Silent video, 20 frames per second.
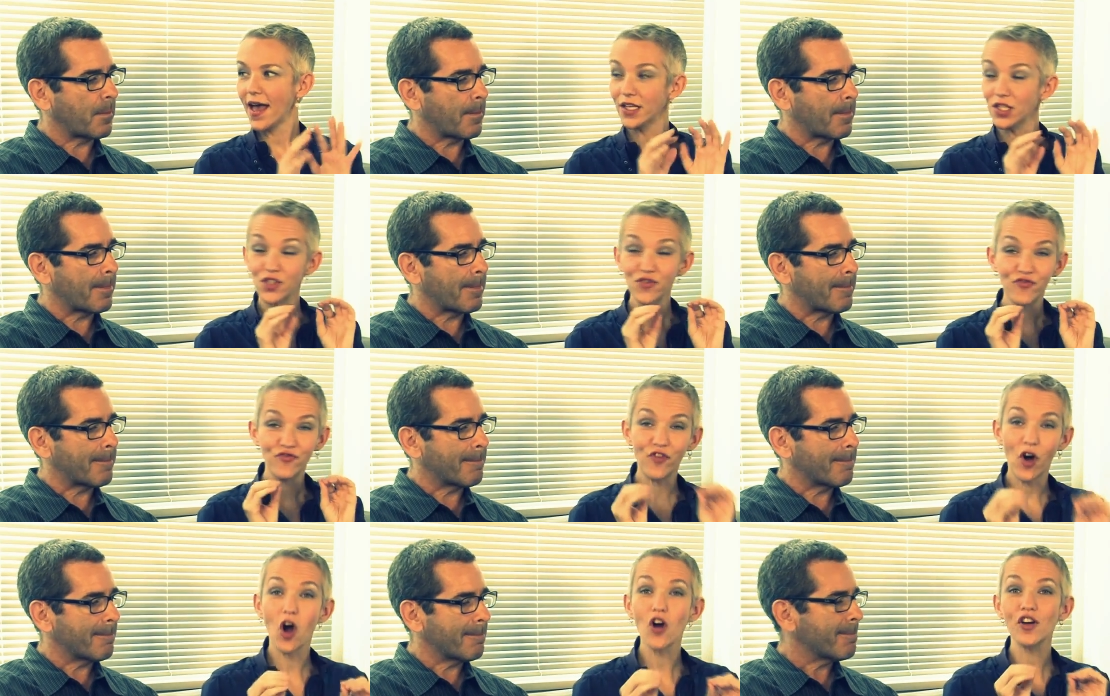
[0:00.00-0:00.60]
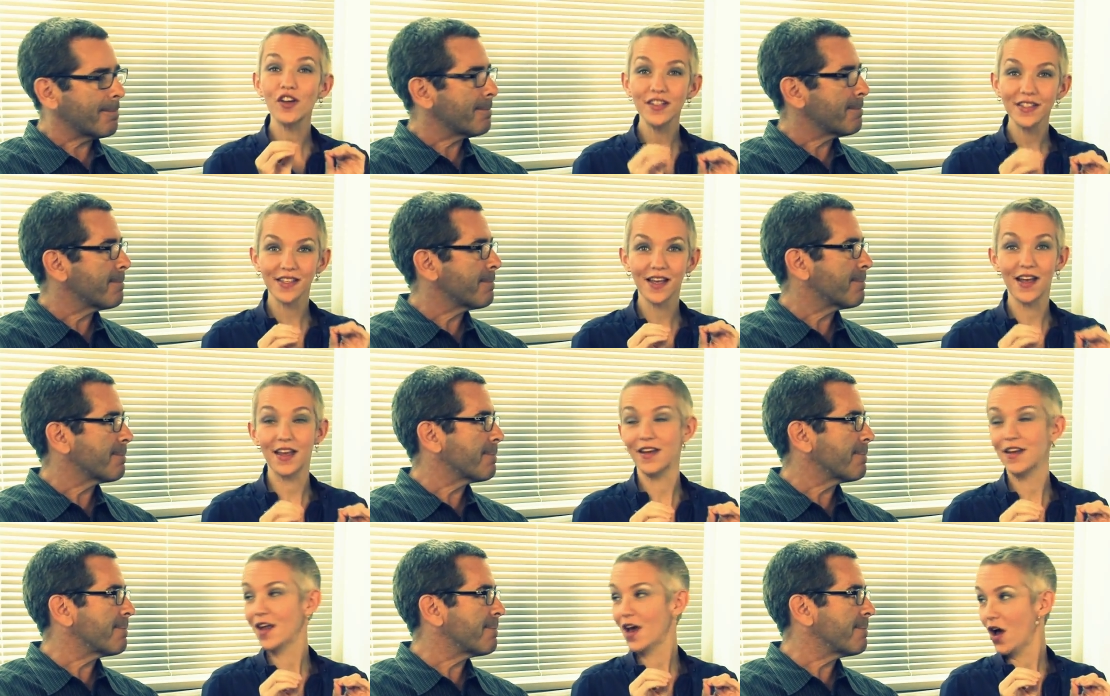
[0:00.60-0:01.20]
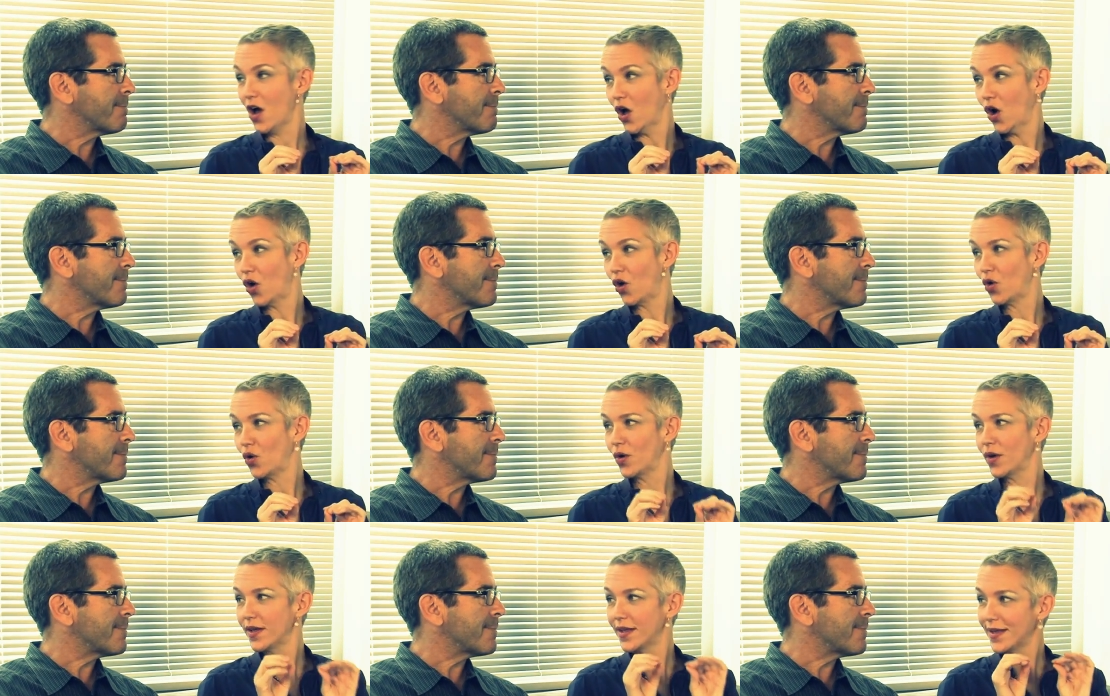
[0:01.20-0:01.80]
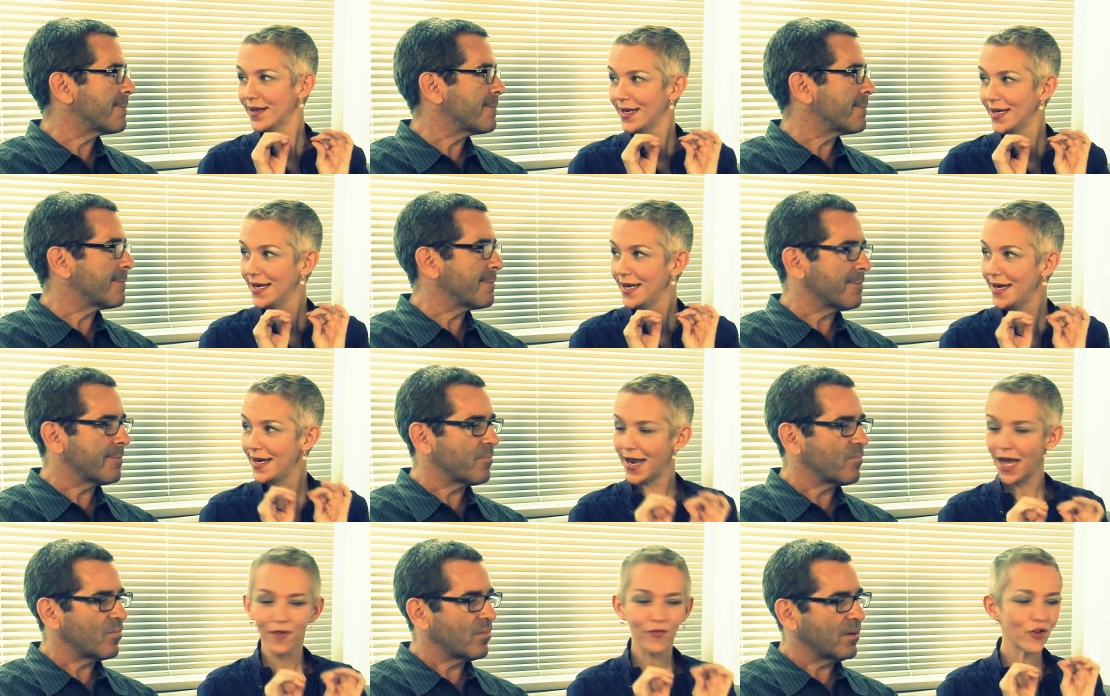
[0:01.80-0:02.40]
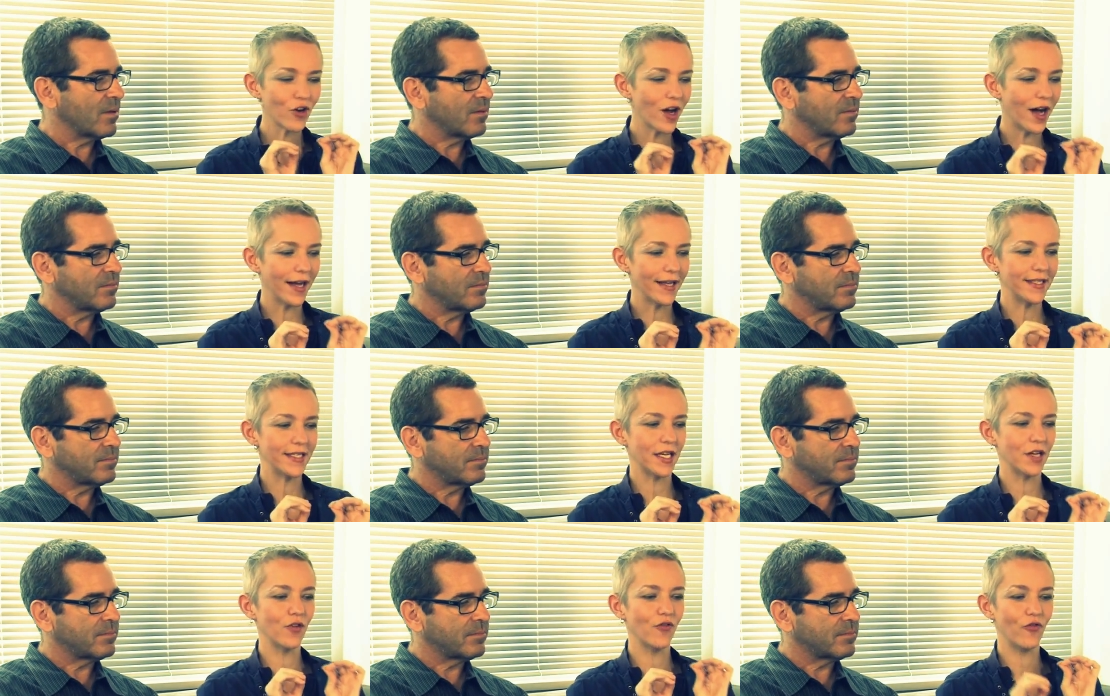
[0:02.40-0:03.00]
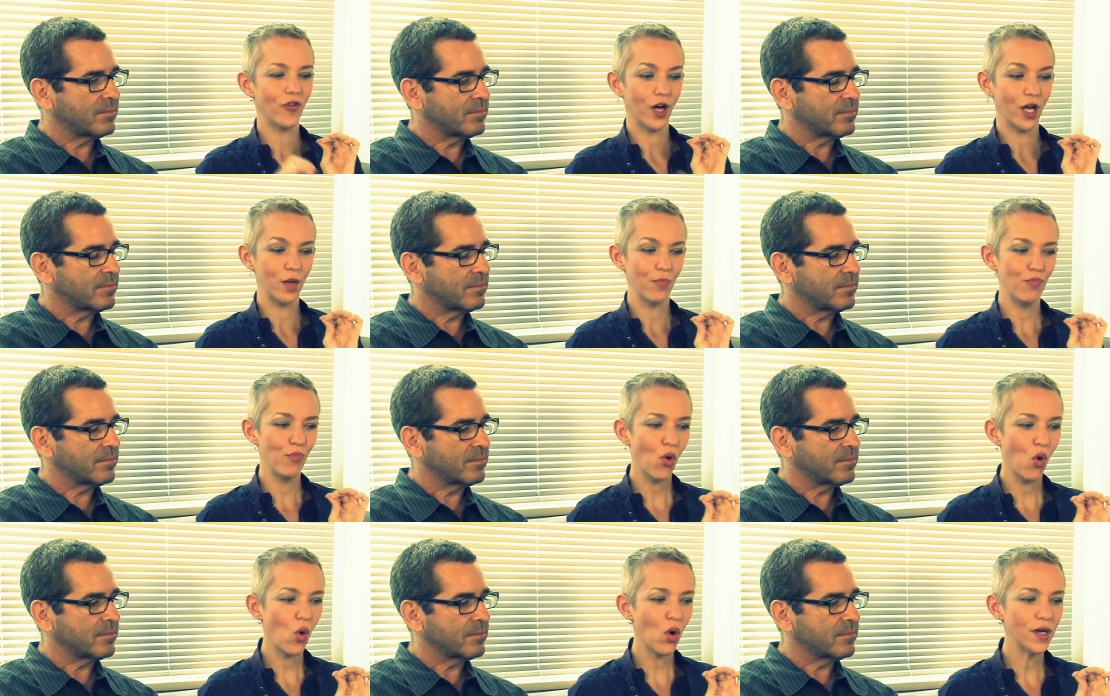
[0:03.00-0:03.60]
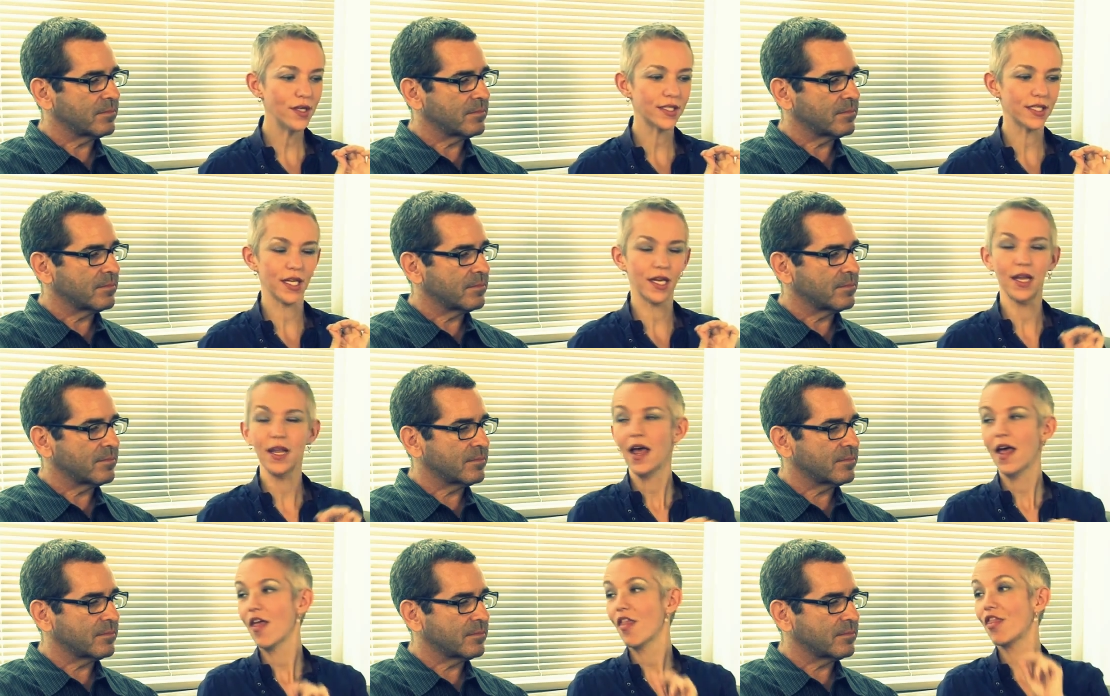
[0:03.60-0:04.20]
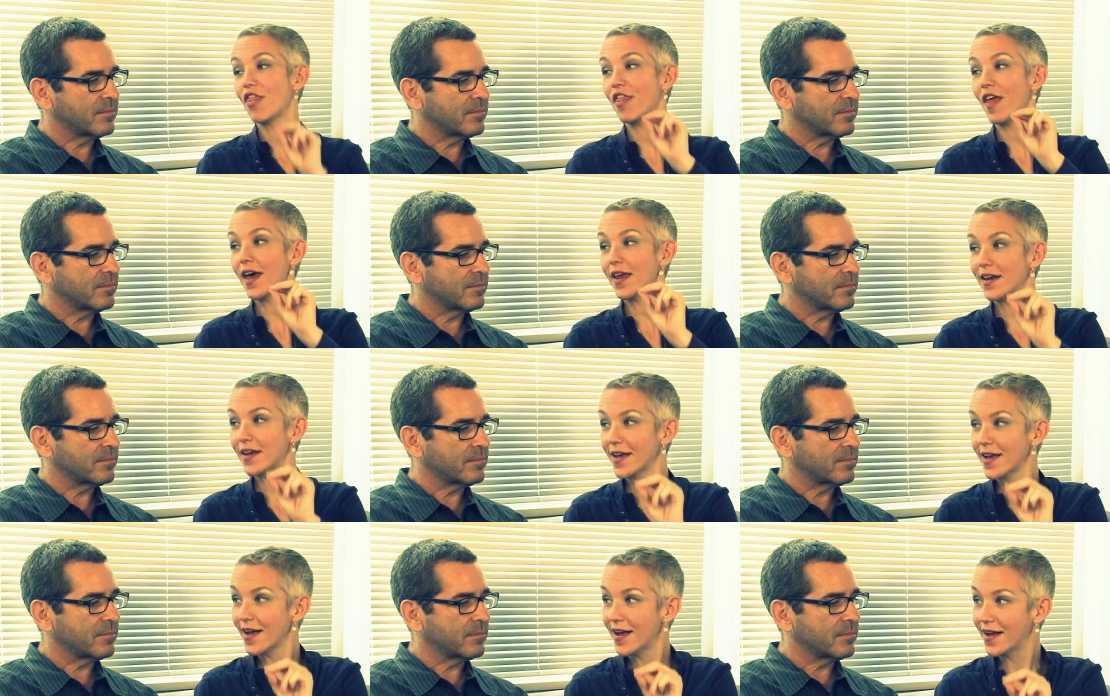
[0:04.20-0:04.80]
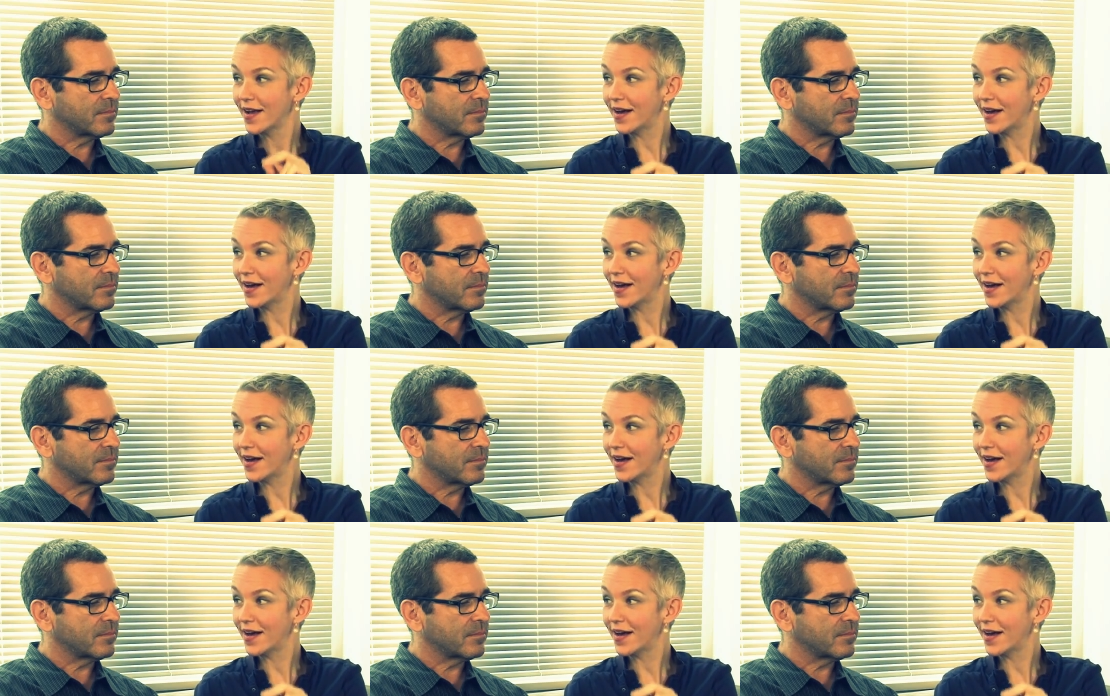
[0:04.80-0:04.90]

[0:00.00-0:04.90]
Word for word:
Speaker 1: As far as I know, never identified poison that